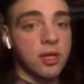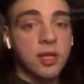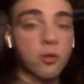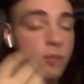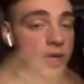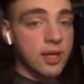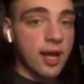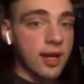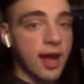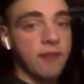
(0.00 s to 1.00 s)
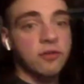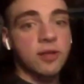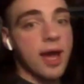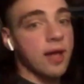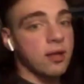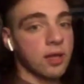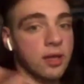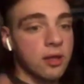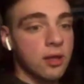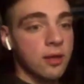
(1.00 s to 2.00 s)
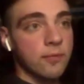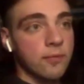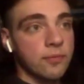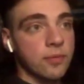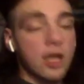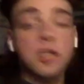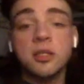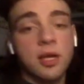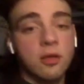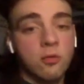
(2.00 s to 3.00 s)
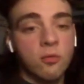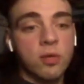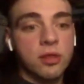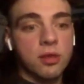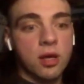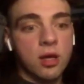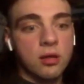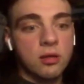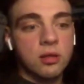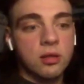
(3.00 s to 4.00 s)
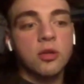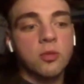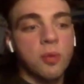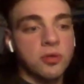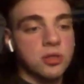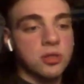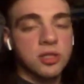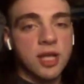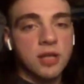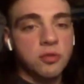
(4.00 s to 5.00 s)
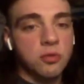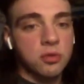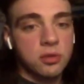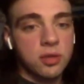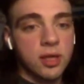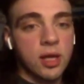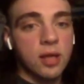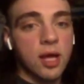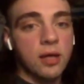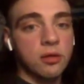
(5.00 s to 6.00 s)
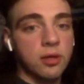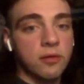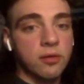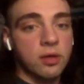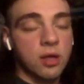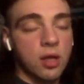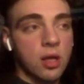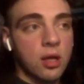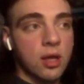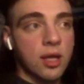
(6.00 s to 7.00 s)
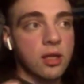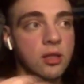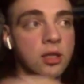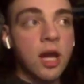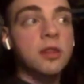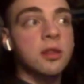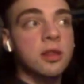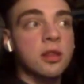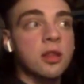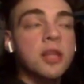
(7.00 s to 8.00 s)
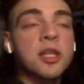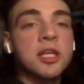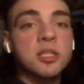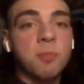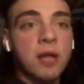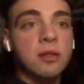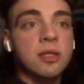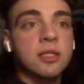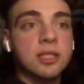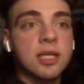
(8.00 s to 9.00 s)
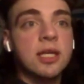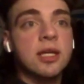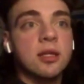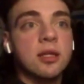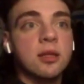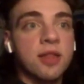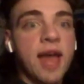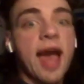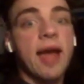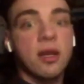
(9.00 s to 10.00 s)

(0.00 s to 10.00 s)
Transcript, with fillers: And then the weekend after that, like with, you know, you posted your schedule, like, online or whatever. Like, nothing is better than seeing that.